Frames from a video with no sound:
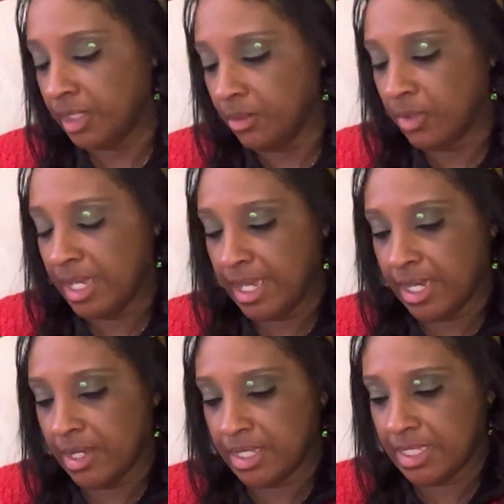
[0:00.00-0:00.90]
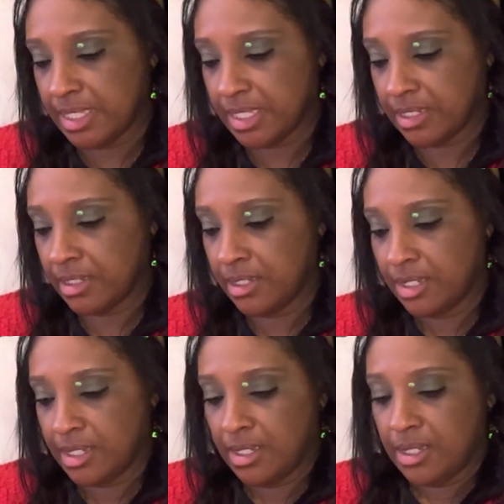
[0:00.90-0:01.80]
What else?
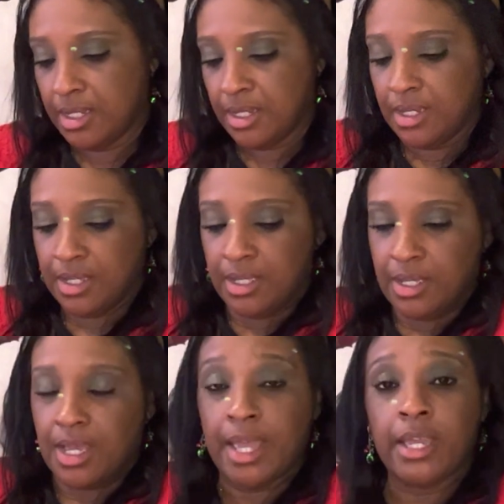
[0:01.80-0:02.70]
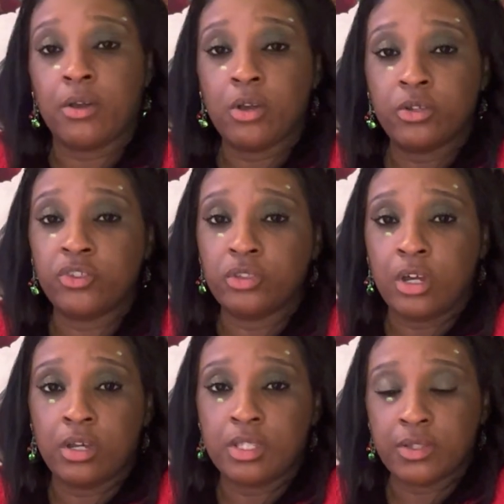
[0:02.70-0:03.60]
I ain't gonna hold you
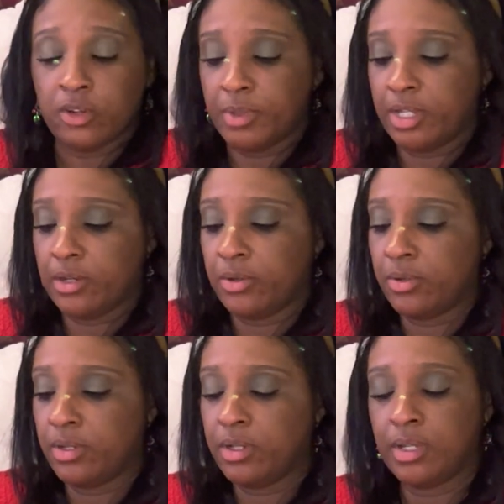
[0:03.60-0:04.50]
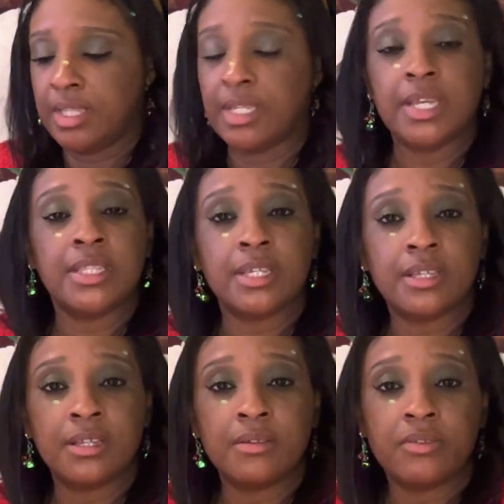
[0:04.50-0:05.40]
long, Scorpio. At the end
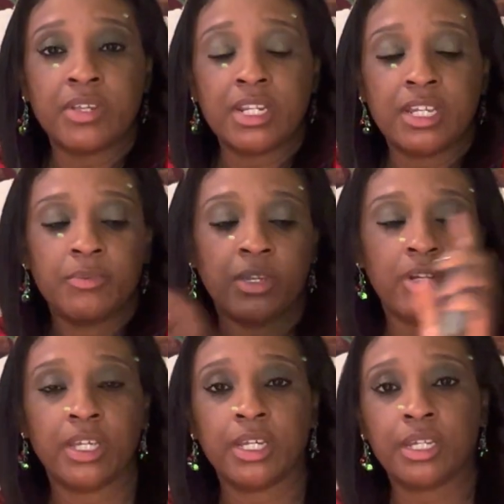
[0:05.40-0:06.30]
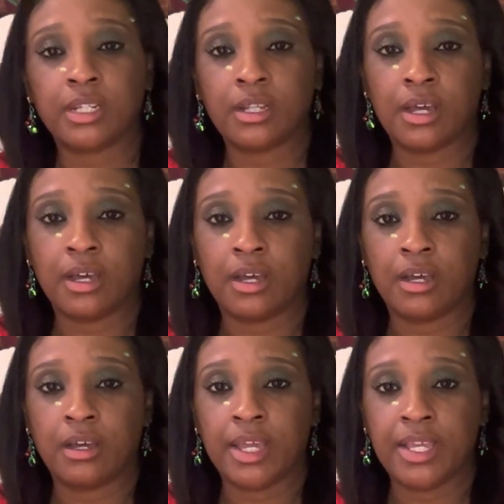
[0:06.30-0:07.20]
of the reading, we're gonna get
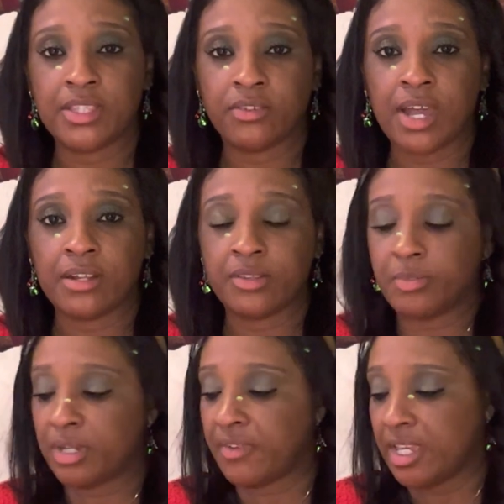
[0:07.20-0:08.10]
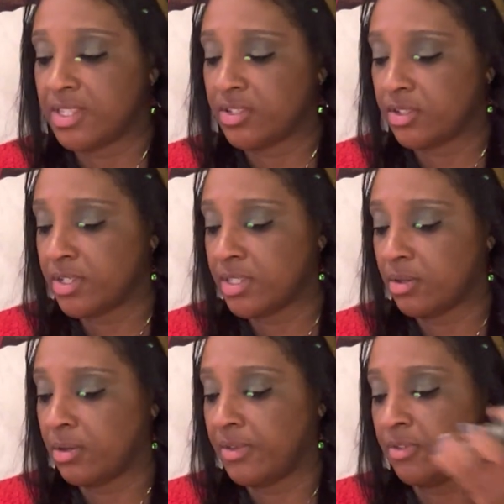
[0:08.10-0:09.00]
answer out of the book of answers.
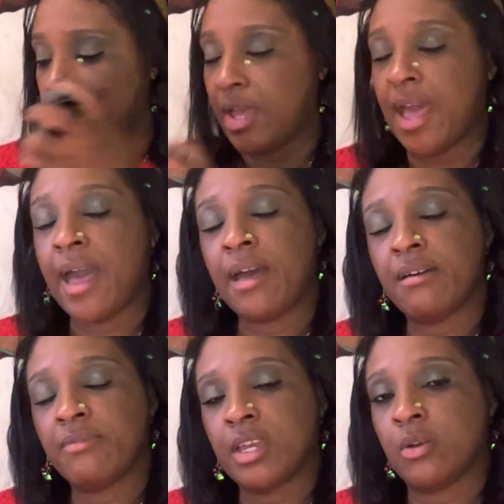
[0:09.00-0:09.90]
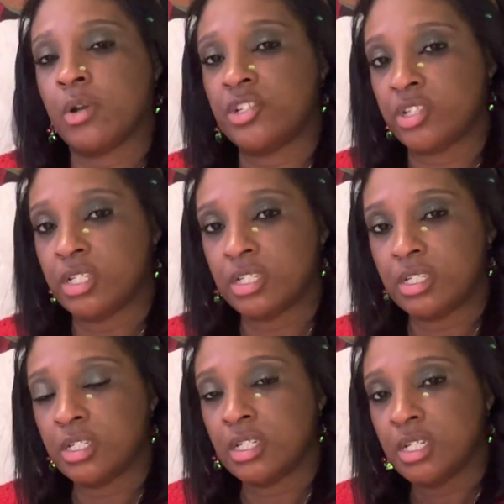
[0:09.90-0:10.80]
So if you have a question,
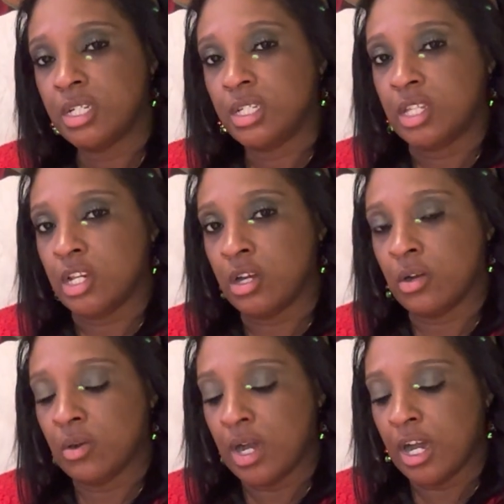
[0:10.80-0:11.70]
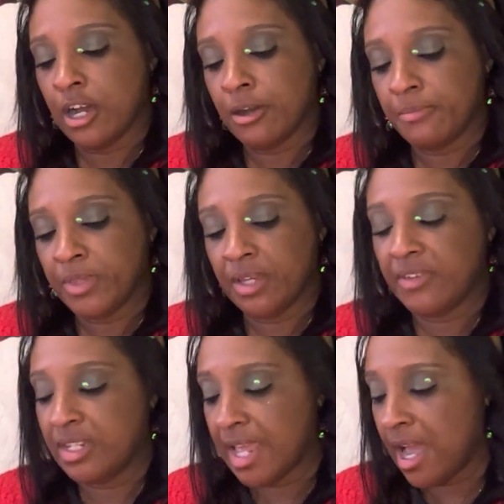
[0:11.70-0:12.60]
think of
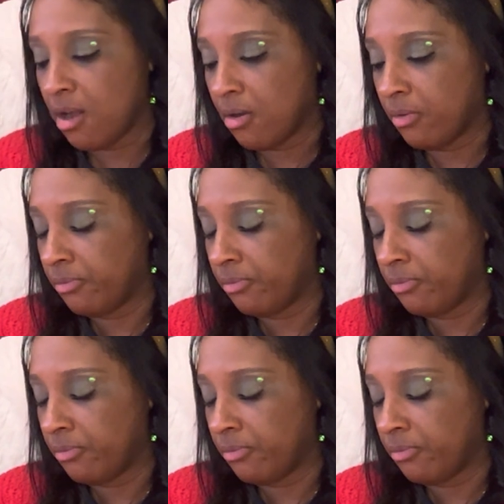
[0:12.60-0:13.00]
it now.